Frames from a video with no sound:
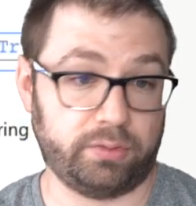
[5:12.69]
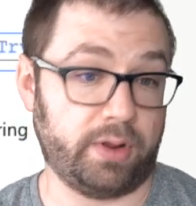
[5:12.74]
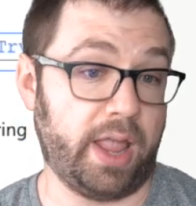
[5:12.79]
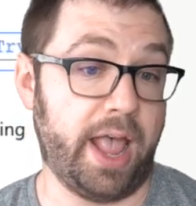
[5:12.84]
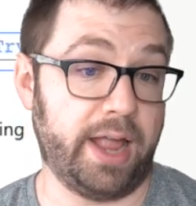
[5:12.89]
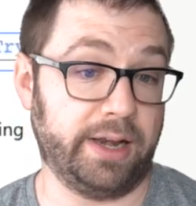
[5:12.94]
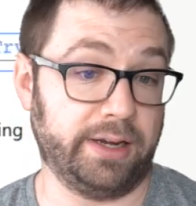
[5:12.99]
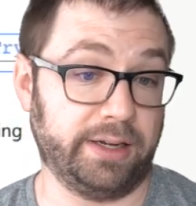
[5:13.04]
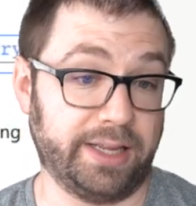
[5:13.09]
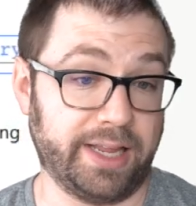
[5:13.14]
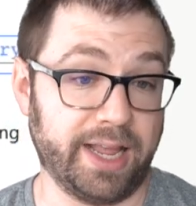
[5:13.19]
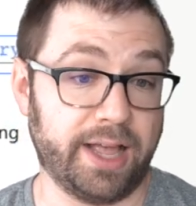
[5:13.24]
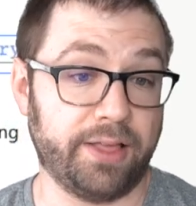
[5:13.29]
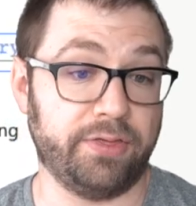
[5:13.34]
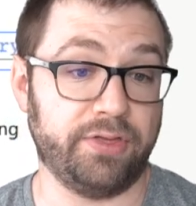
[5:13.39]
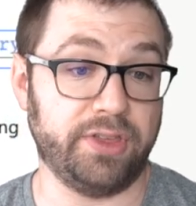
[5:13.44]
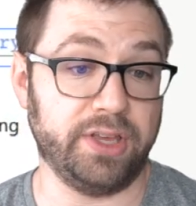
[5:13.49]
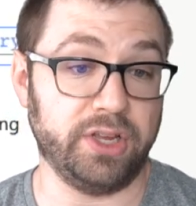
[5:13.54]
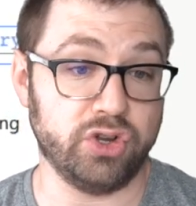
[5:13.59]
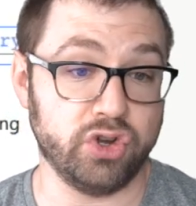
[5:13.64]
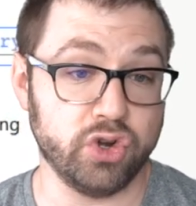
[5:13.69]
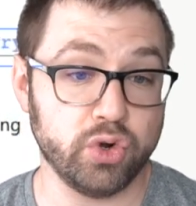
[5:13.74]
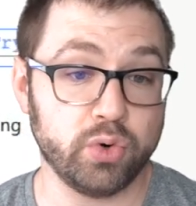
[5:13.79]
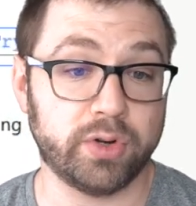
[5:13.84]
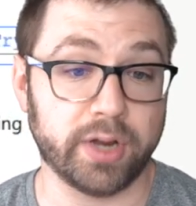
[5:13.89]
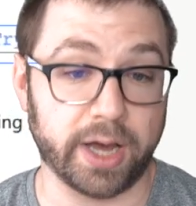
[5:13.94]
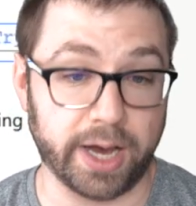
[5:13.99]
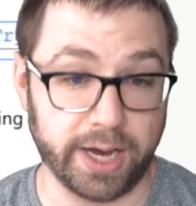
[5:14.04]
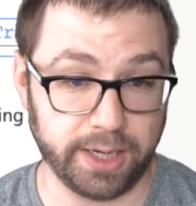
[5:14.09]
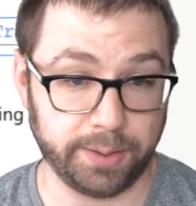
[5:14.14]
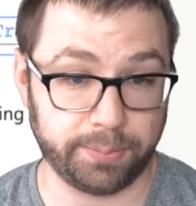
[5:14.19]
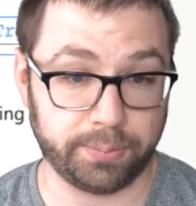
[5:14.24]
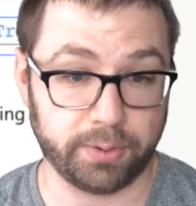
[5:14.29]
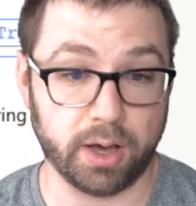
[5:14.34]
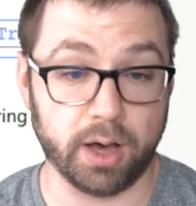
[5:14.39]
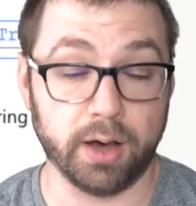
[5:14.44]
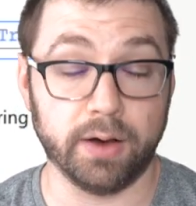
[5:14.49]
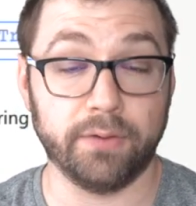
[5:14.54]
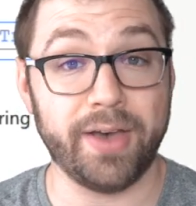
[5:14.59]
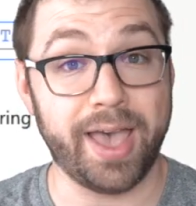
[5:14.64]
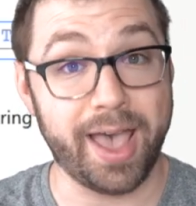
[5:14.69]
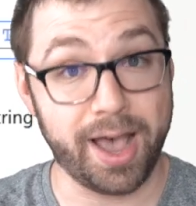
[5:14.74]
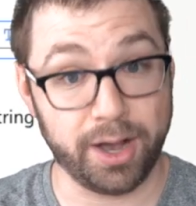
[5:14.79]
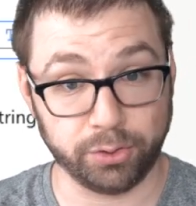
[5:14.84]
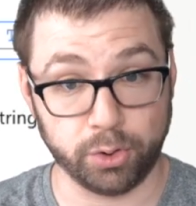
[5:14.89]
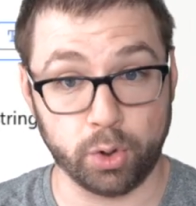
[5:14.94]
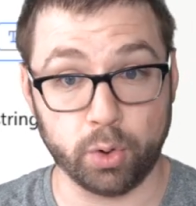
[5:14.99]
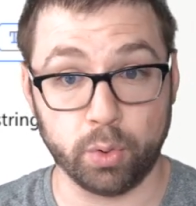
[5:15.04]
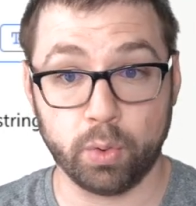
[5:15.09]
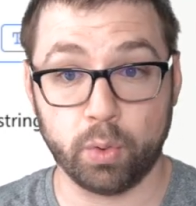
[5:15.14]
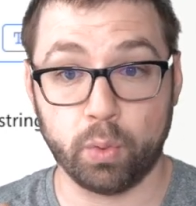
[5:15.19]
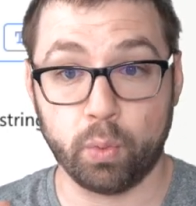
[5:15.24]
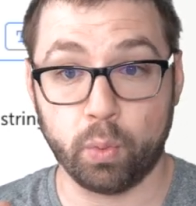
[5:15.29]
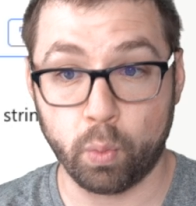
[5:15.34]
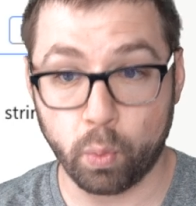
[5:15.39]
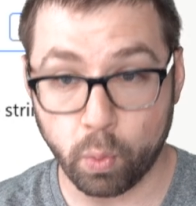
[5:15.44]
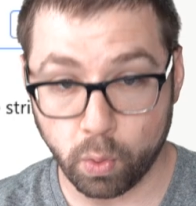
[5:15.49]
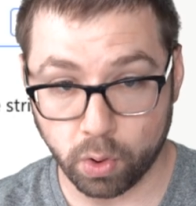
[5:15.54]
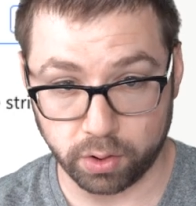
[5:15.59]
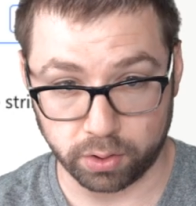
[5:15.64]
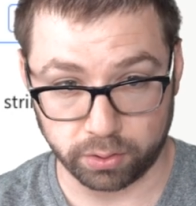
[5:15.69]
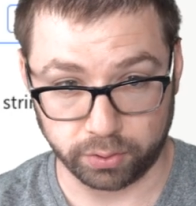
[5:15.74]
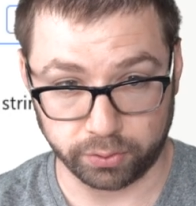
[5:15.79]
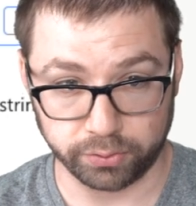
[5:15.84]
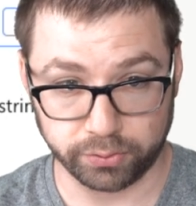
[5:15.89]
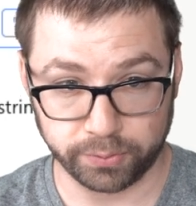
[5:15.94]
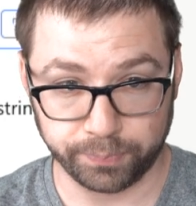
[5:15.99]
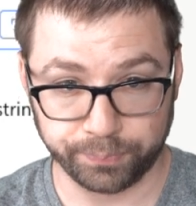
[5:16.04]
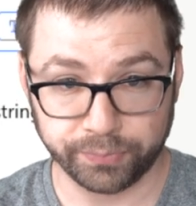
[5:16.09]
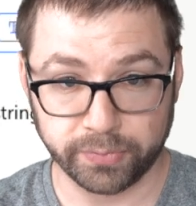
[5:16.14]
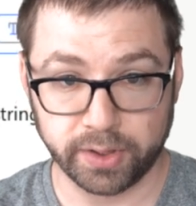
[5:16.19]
and get the new type of hello world.